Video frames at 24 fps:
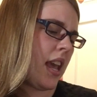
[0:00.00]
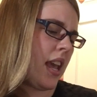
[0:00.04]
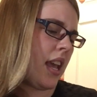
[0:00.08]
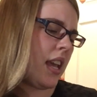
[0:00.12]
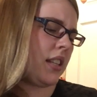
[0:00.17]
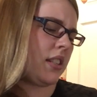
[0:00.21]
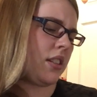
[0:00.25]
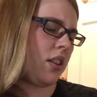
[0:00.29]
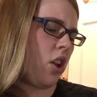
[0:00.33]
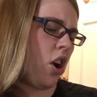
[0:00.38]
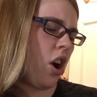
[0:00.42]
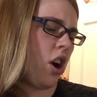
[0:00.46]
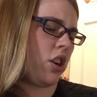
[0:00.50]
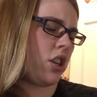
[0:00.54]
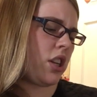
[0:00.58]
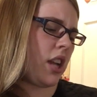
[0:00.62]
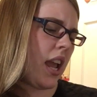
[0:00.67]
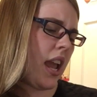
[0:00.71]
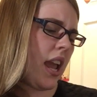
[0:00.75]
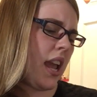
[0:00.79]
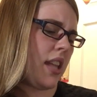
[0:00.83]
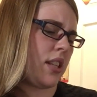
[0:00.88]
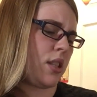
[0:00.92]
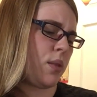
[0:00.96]
his large
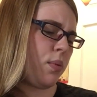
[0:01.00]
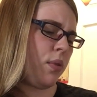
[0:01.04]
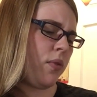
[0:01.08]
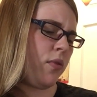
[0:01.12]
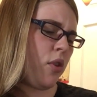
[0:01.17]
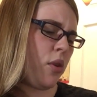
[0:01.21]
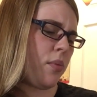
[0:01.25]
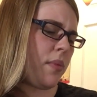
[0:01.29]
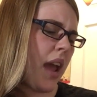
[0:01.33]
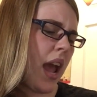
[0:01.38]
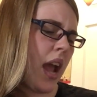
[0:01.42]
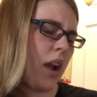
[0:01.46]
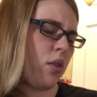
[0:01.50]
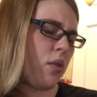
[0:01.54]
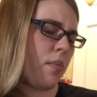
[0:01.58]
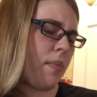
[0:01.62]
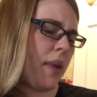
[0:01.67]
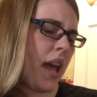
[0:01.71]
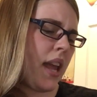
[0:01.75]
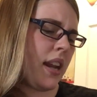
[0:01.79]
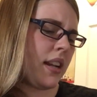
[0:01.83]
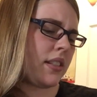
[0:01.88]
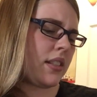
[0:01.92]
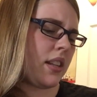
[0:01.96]
hands performed
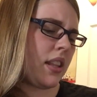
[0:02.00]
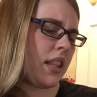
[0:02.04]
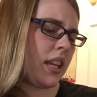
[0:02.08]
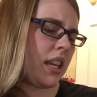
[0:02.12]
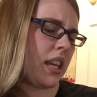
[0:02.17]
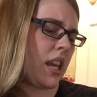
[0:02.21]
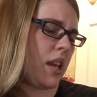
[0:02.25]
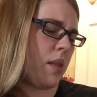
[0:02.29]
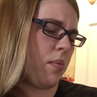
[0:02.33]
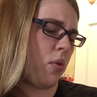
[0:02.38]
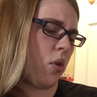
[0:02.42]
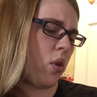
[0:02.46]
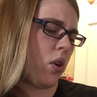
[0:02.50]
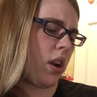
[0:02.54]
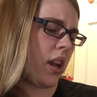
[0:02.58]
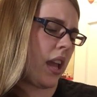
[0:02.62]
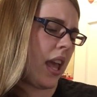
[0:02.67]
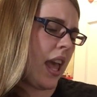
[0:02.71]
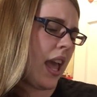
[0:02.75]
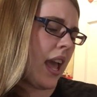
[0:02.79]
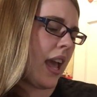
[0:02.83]
acrobatics on the keyboard,